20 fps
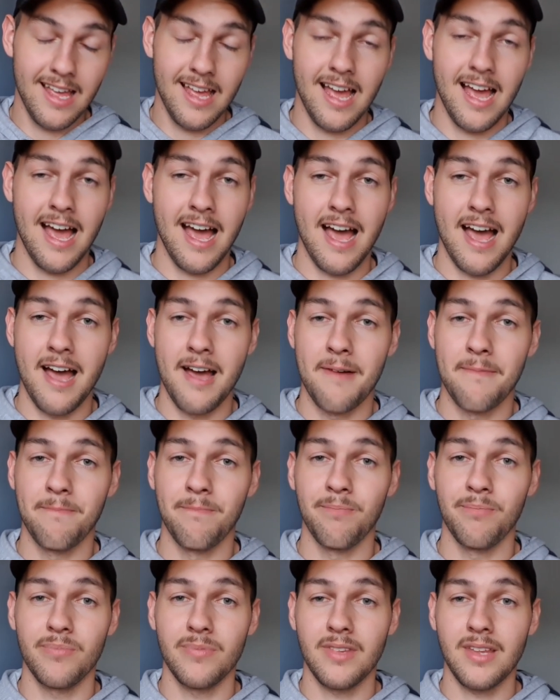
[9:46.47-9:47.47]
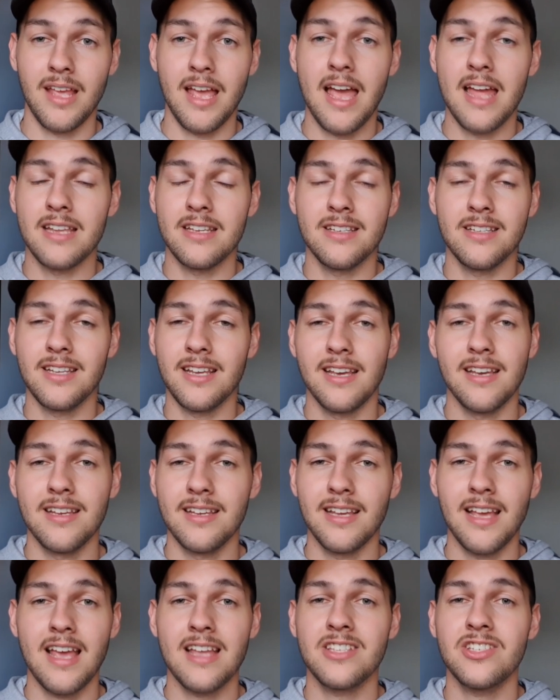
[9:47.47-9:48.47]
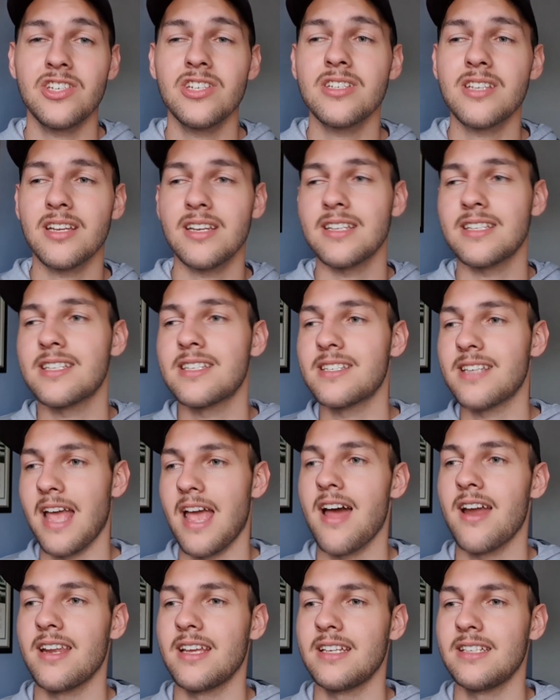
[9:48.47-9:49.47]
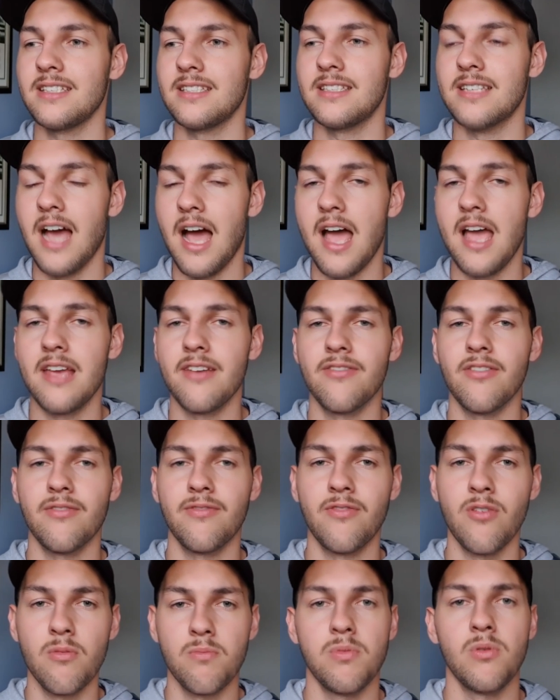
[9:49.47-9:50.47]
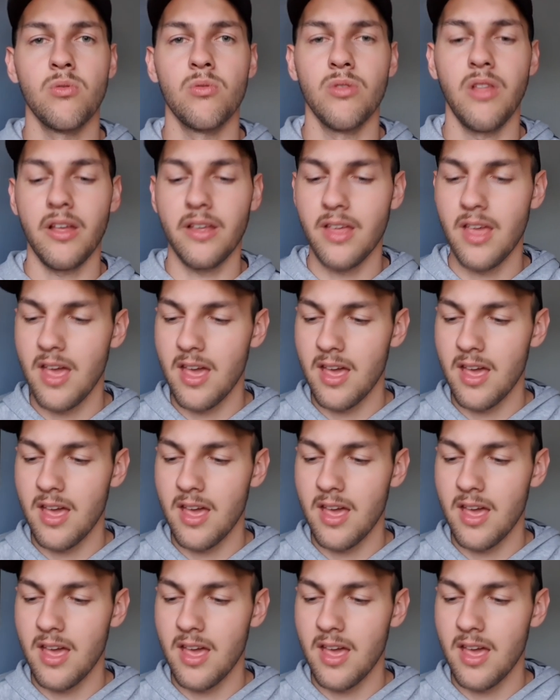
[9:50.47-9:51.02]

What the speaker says: And it's just an astounding day for football. Like,